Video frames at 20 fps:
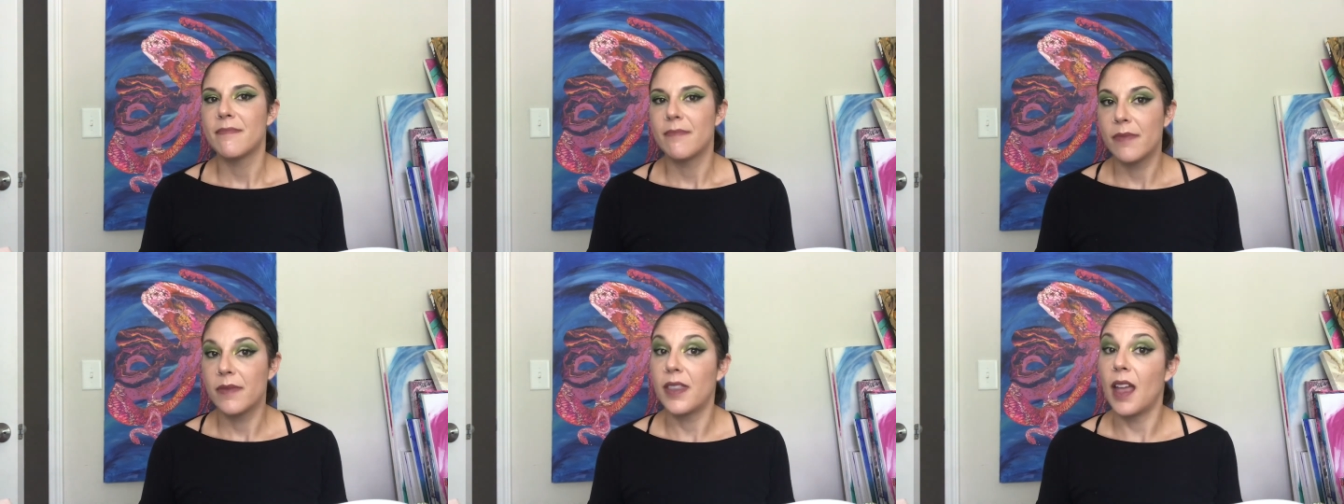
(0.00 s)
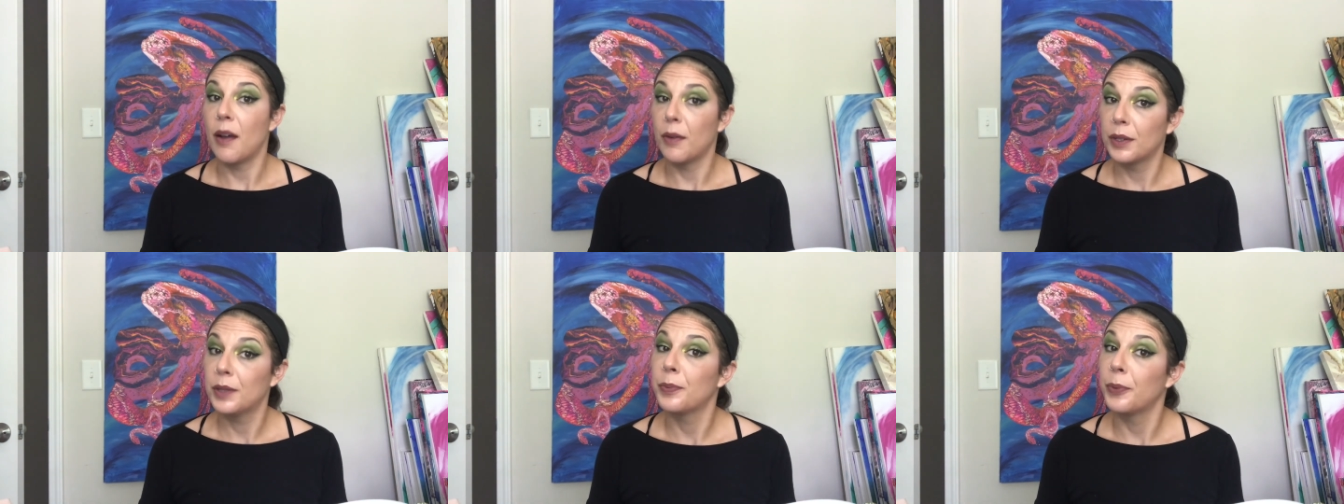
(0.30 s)
That
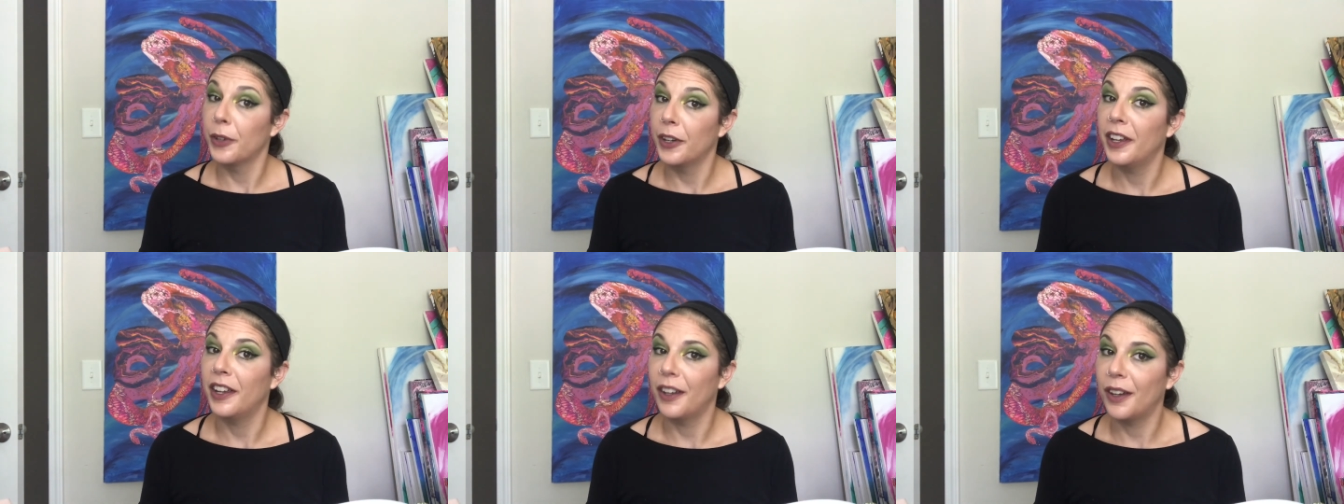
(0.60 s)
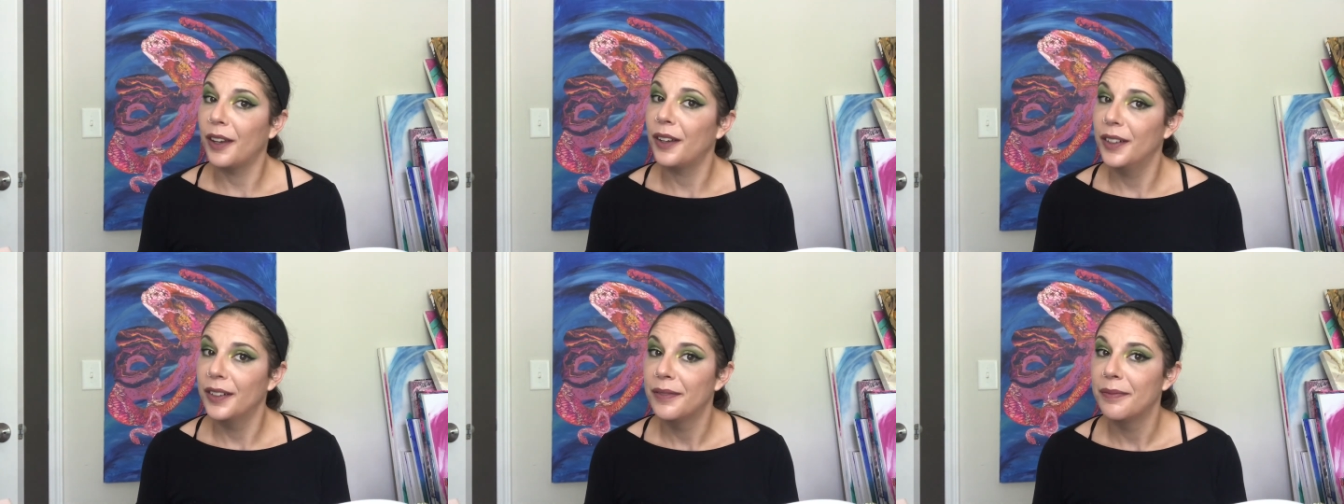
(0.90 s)
was pretty good.
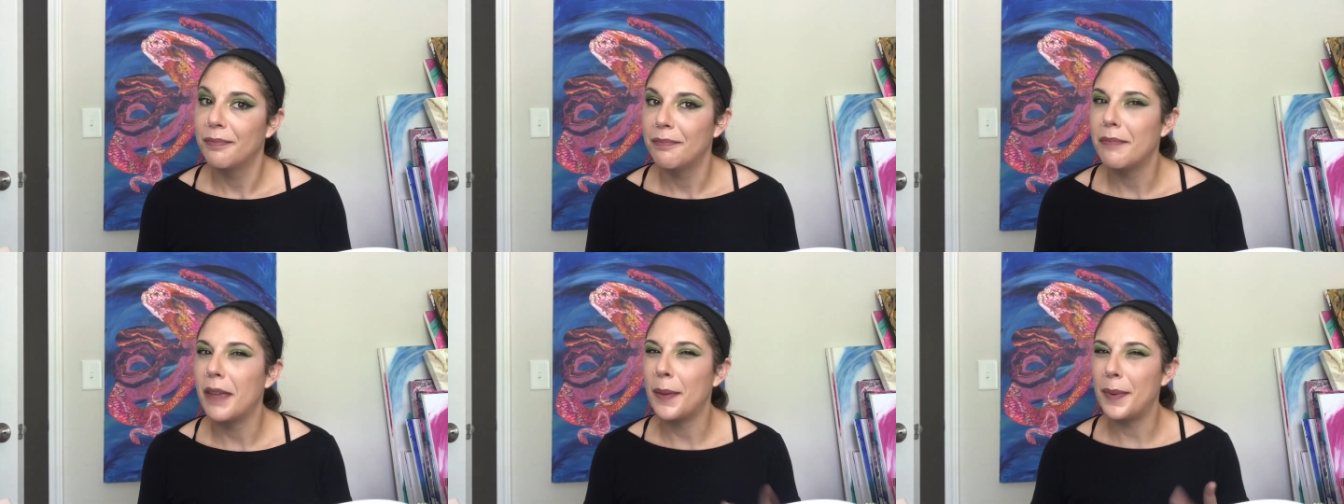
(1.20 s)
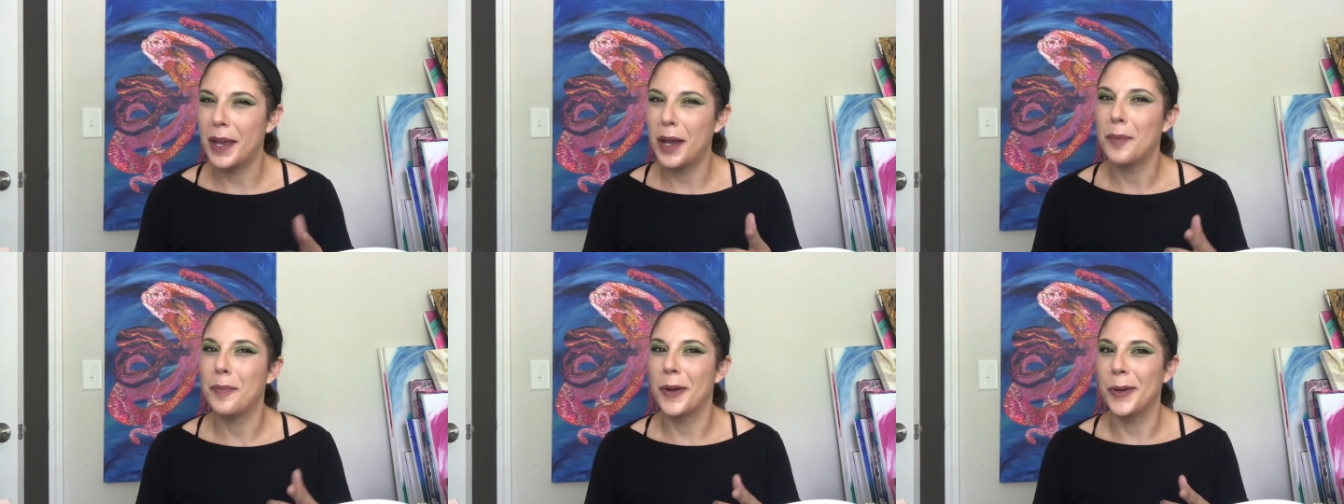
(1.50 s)
Maybe
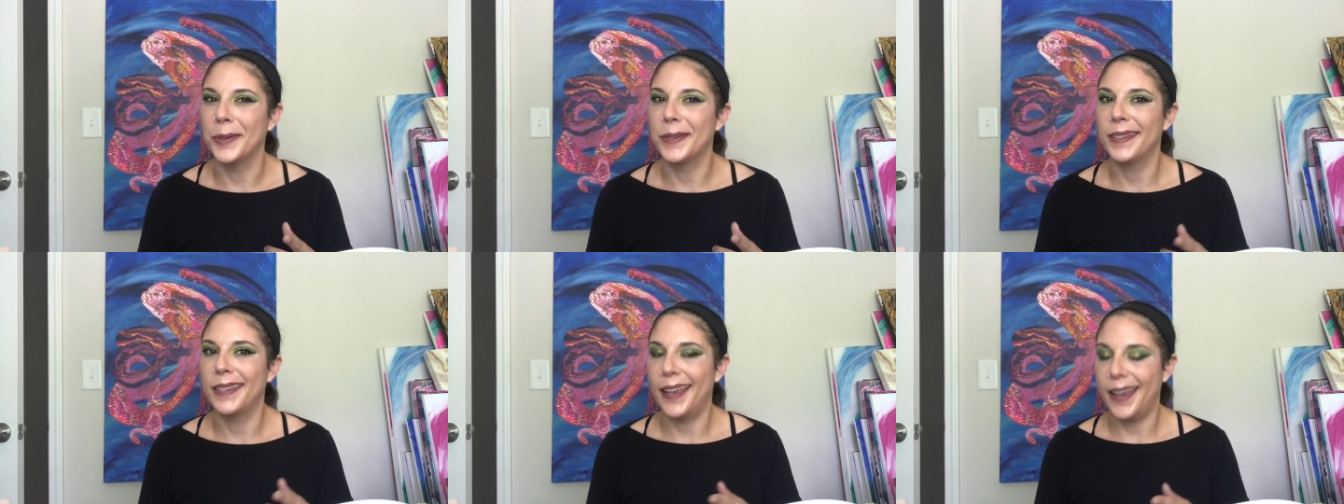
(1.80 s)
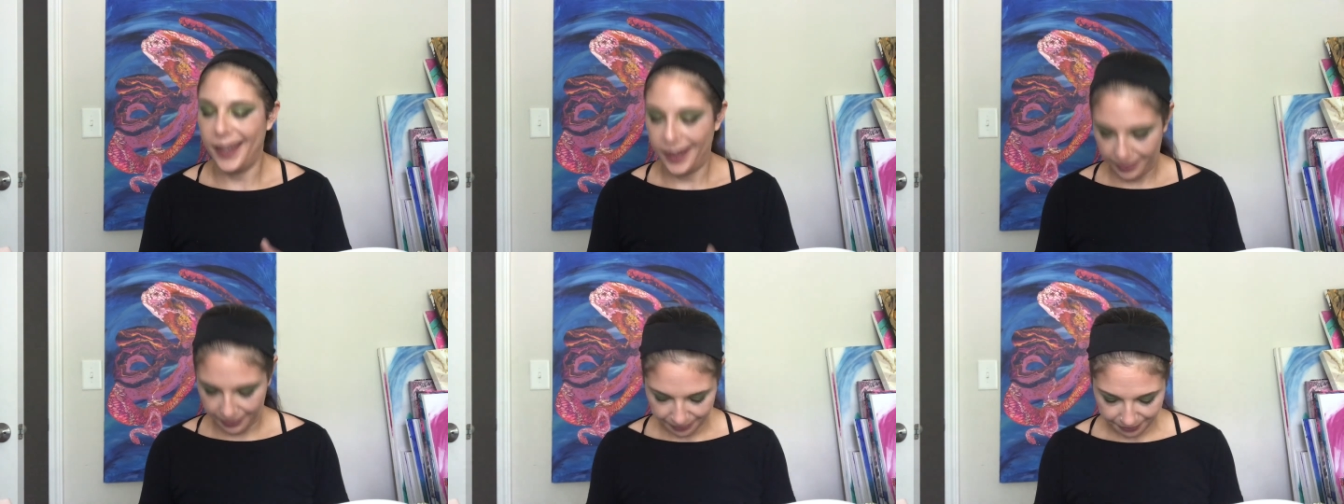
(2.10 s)
I'll post that.
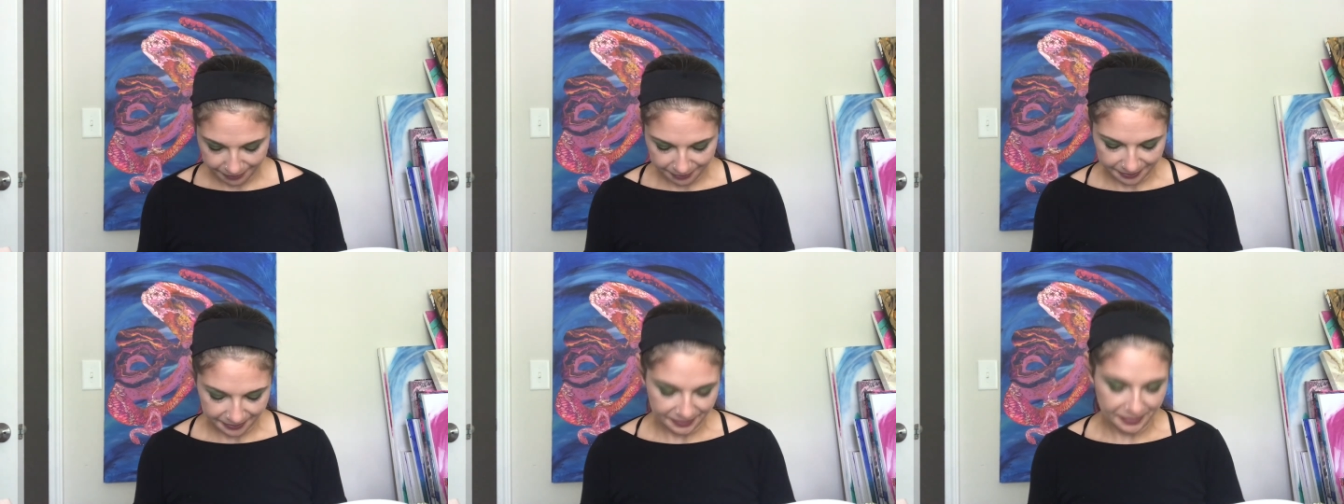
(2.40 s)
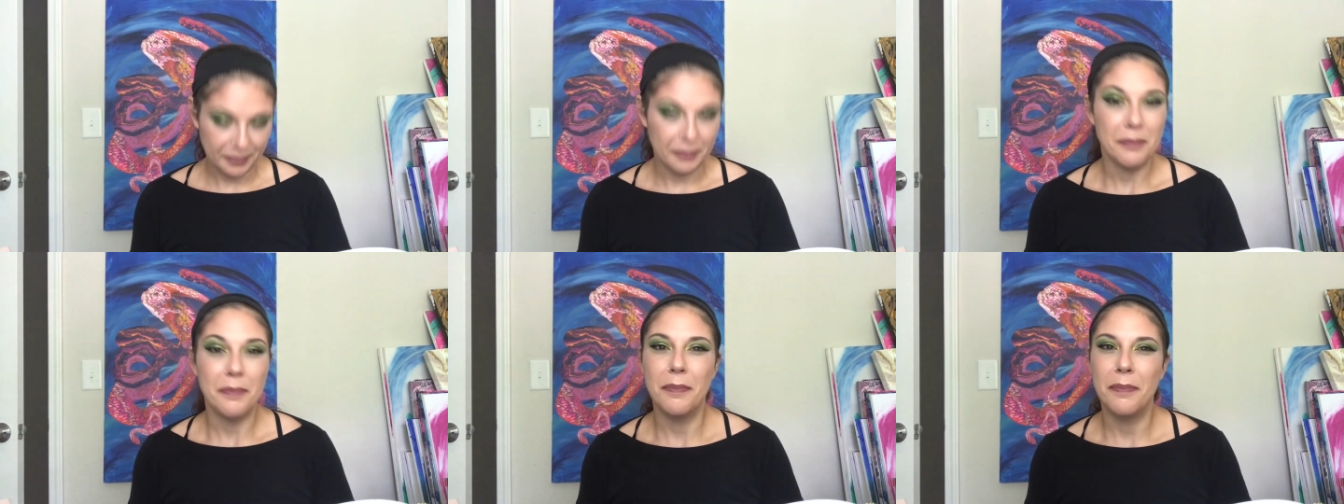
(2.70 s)

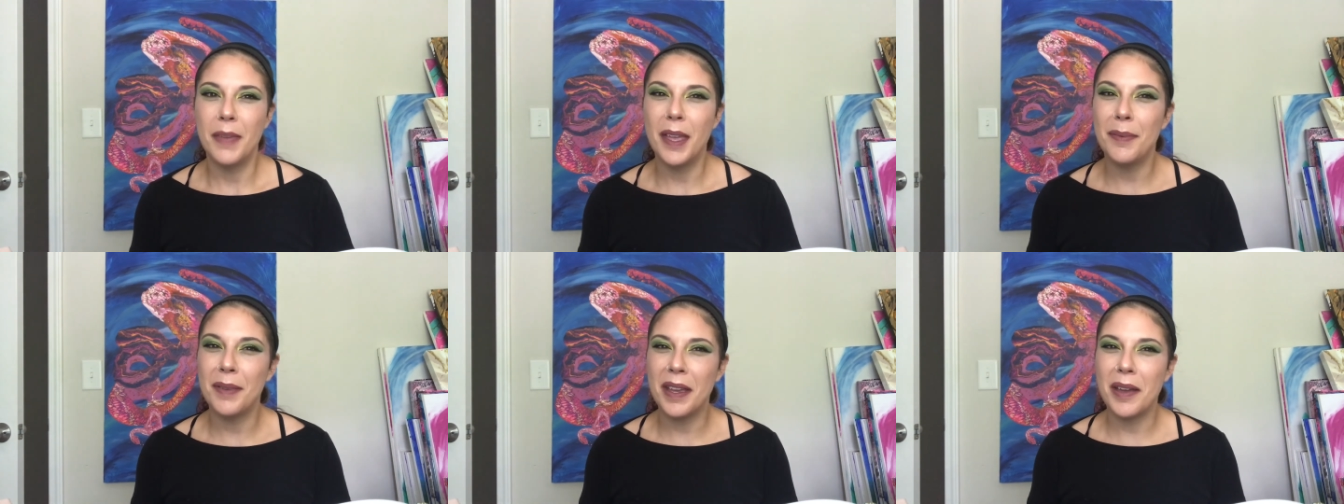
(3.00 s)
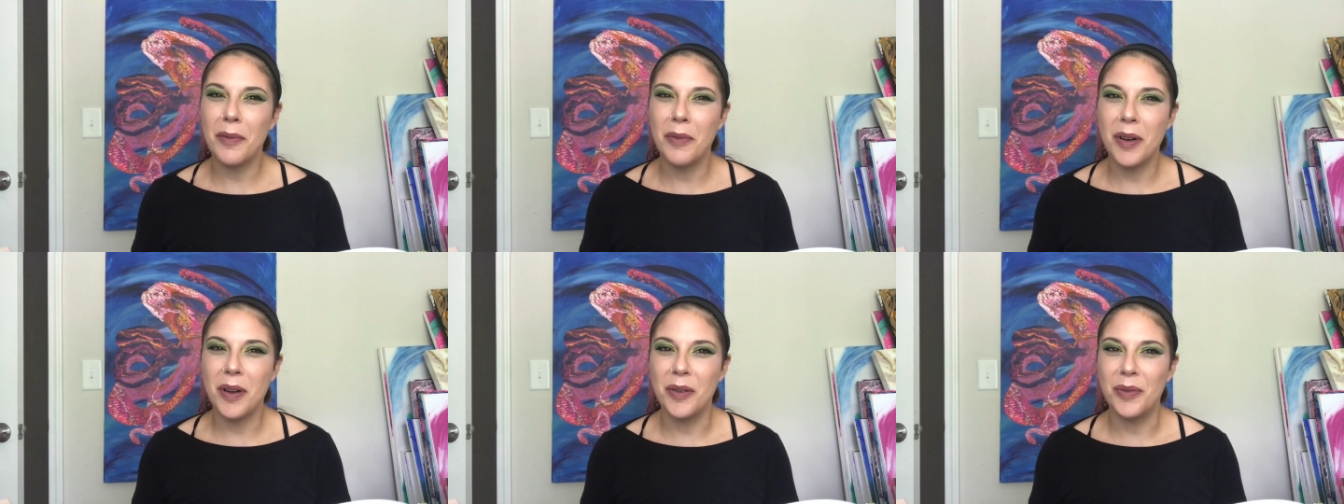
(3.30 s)
Maybe I
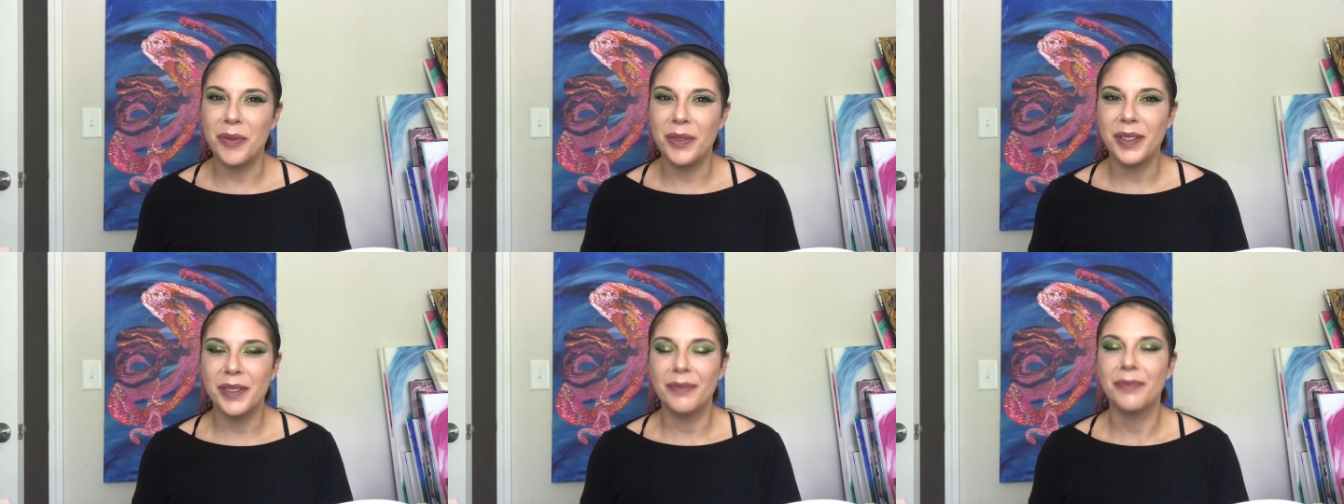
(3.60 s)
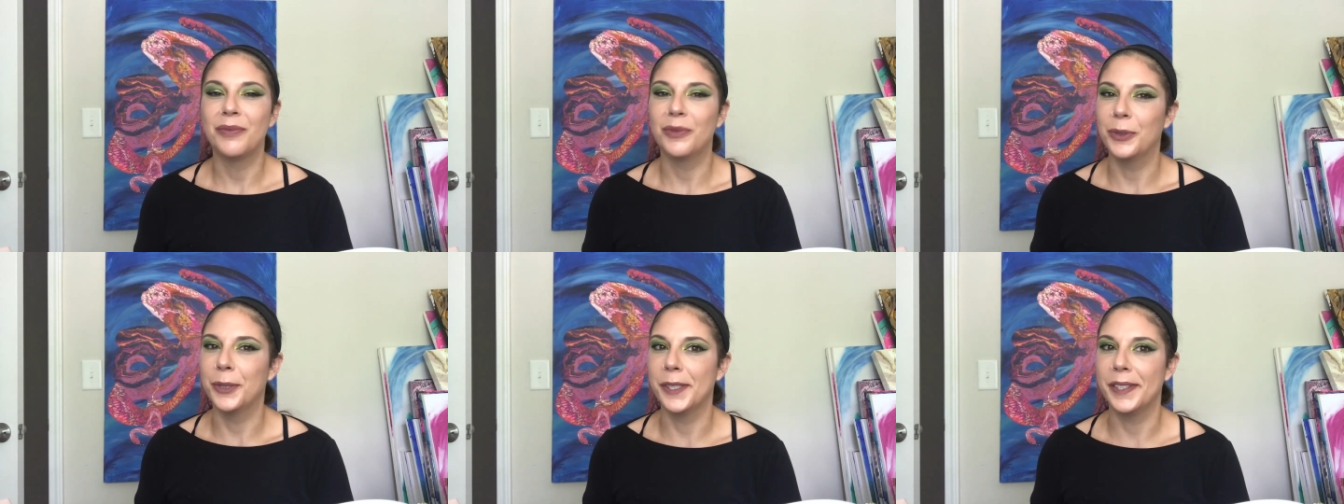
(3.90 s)
won't.
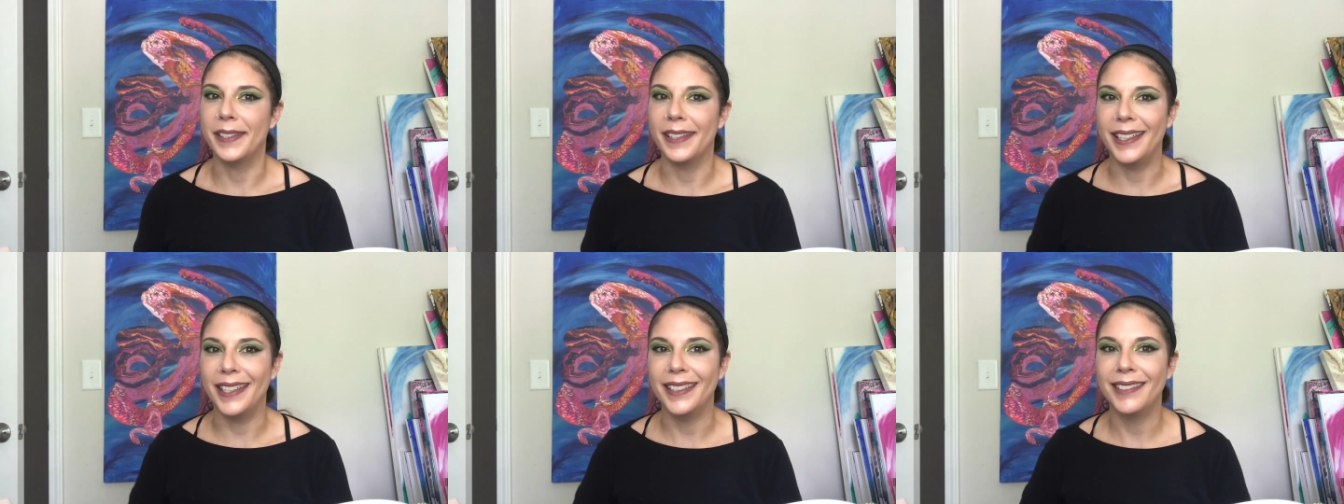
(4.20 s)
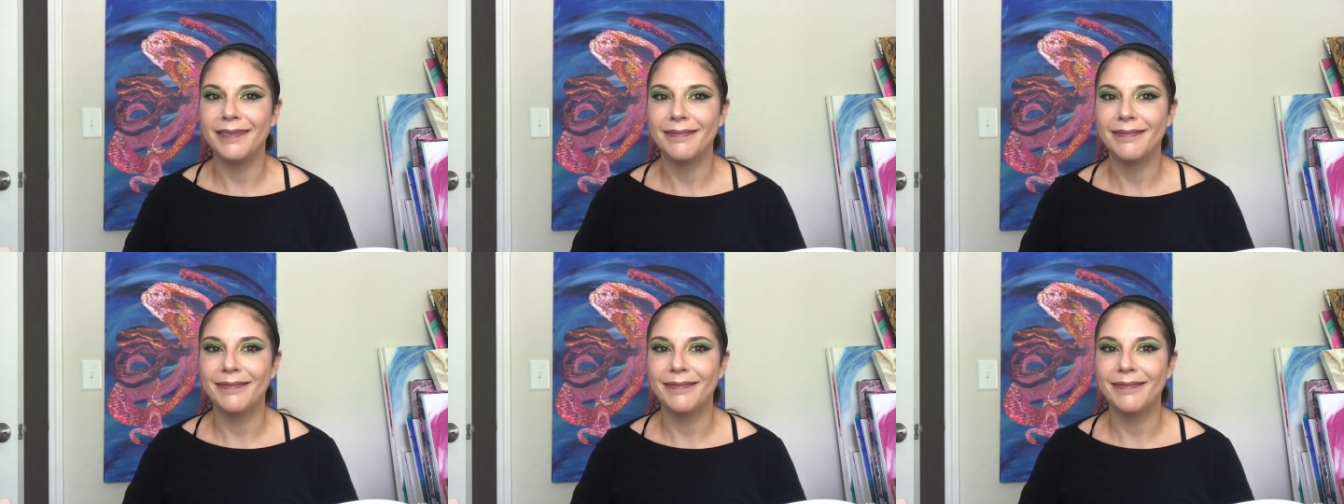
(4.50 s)
We'll see.